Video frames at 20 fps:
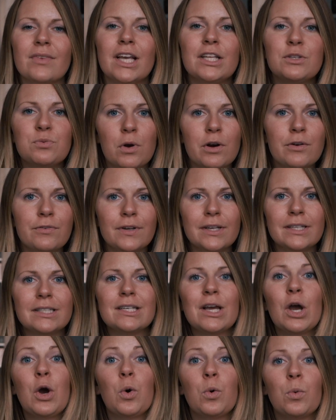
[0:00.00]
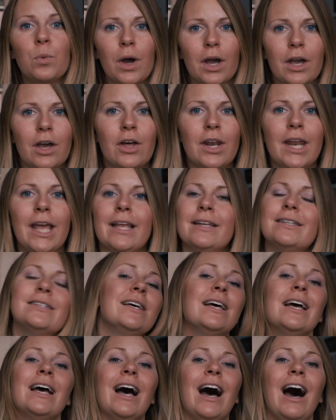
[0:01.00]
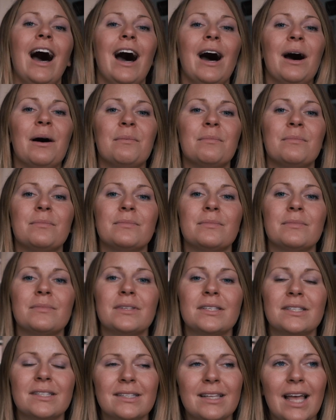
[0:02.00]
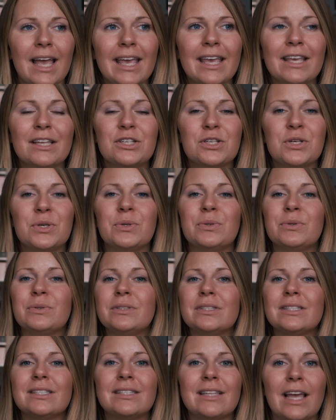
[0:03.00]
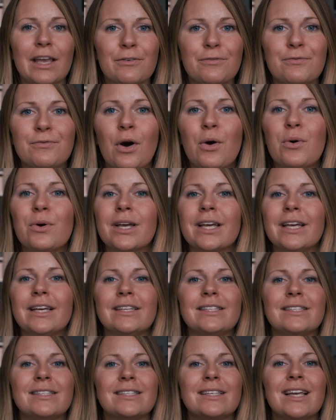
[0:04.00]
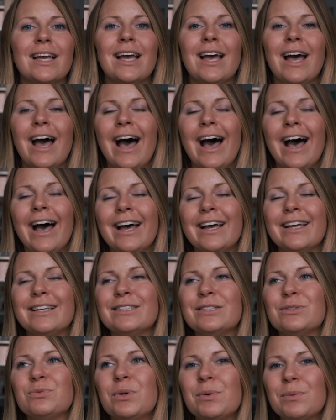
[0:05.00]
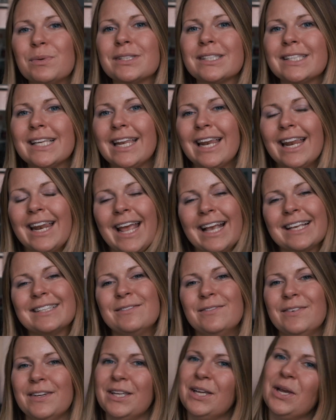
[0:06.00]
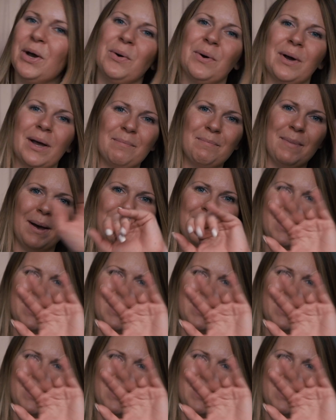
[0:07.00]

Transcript: it's worth it, work on it, stay tuned, stay focused, and we will see in the next video. Bye